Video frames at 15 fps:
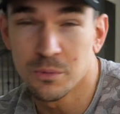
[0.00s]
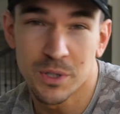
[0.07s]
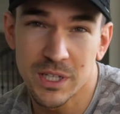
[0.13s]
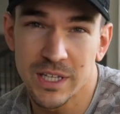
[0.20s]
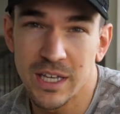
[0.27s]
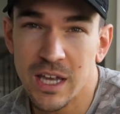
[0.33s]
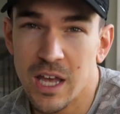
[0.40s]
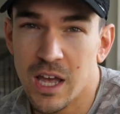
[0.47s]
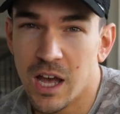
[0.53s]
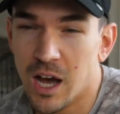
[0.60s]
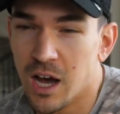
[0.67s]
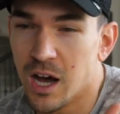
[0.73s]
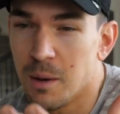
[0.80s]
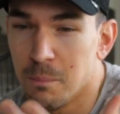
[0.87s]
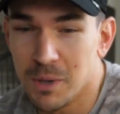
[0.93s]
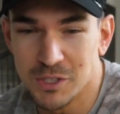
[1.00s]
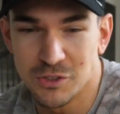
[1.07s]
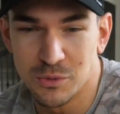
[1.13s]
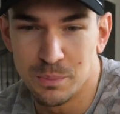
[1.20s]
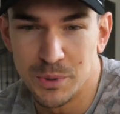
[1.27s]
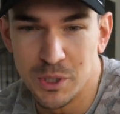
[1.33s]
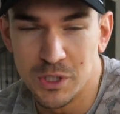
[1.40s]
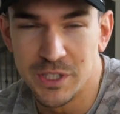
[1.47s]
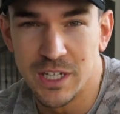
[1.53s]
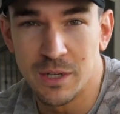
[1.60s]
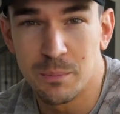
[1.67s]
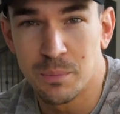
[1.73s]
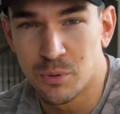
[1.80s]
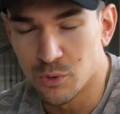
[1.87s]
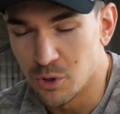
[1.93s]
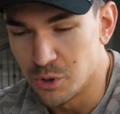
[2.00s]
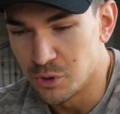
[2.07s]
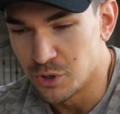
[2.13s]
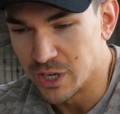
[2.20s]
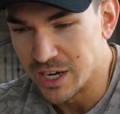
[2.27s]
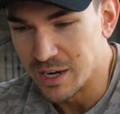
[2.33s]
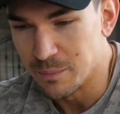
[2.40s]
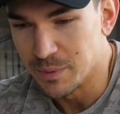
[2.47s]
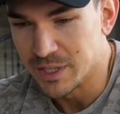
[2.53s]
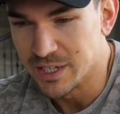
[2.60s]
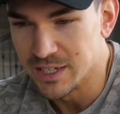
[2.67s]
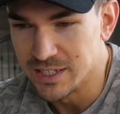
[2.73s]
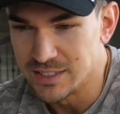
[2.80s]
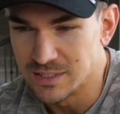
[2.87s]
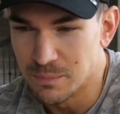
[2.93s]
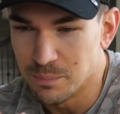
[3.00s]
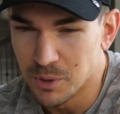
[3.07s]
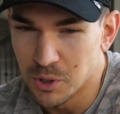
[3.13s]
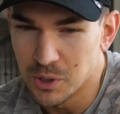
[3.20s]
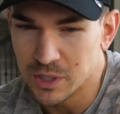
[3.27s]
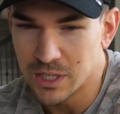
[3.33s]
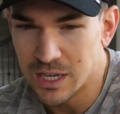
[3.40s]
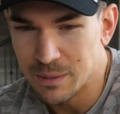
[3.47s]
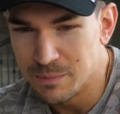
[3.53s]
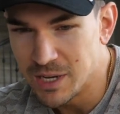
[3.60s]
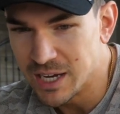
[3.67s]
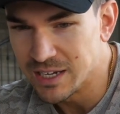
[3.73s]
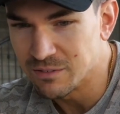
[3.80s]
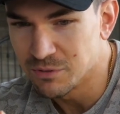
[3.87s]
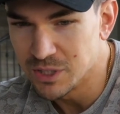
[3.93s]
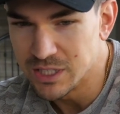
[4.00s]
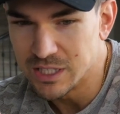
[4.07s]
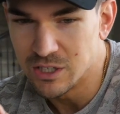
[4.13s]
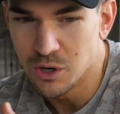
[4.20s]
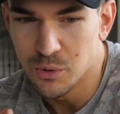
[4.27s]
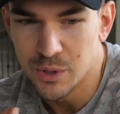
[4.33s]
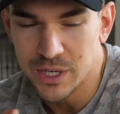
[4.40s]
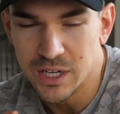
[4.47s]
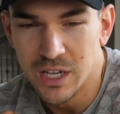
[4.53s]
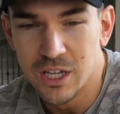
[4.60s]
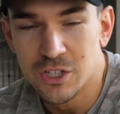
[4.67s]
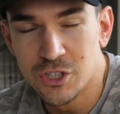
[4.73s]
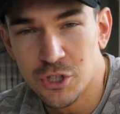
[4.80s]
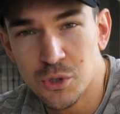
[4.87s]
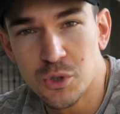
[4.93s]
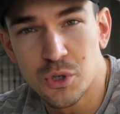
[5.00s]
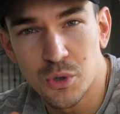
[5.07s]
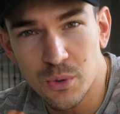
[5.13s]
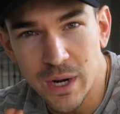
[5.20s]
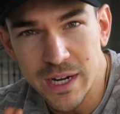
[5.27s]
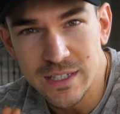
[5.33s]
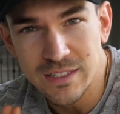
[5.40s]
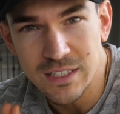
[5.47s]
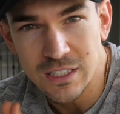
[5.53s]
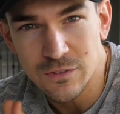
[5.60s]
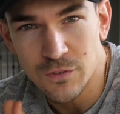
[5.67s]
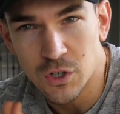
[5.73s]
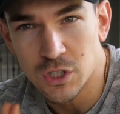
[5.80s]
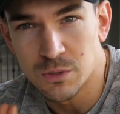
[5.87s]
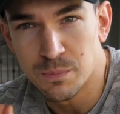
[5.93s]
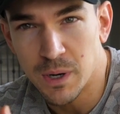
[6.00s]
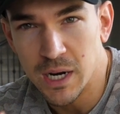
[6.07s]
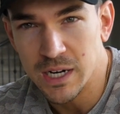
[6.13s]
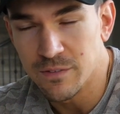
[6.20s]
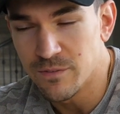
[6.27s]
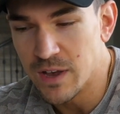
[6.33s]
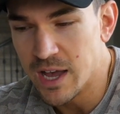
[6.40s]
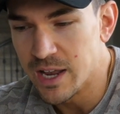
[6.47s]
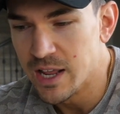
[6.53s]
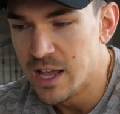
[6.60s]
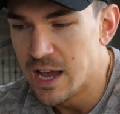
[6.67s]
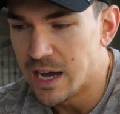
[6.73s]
really uh, muscle building program because a bulk, I'm not really going too crazy as far as body fat.